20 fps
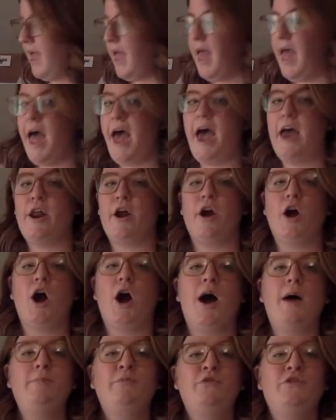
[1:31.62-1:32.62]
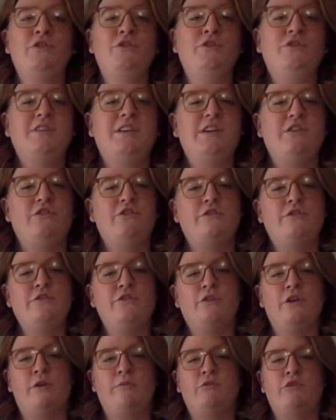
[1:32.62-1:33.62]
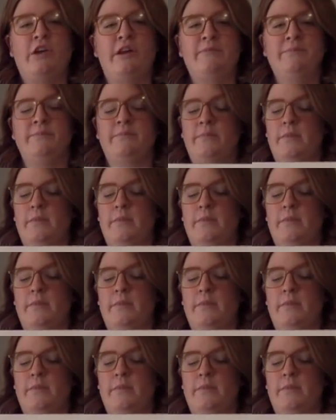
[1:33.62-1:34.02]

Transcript: at our optional teacher description,